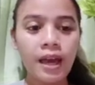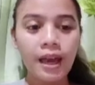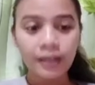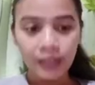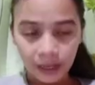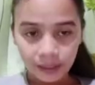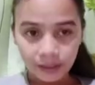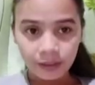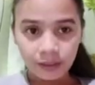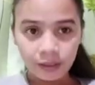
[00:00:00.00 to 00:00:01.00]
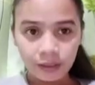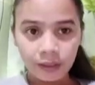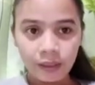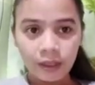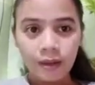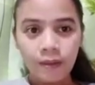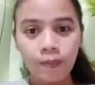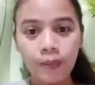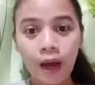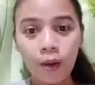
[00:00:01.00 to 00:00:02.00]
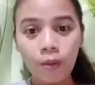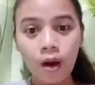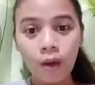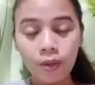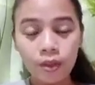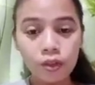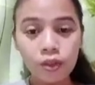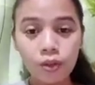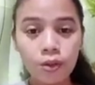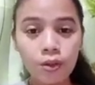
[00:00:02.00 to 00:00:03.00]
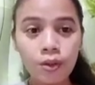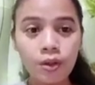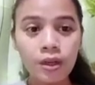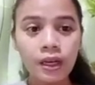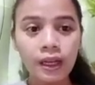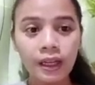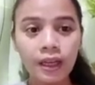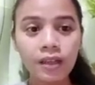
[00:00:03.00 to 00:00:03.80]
And then now going to click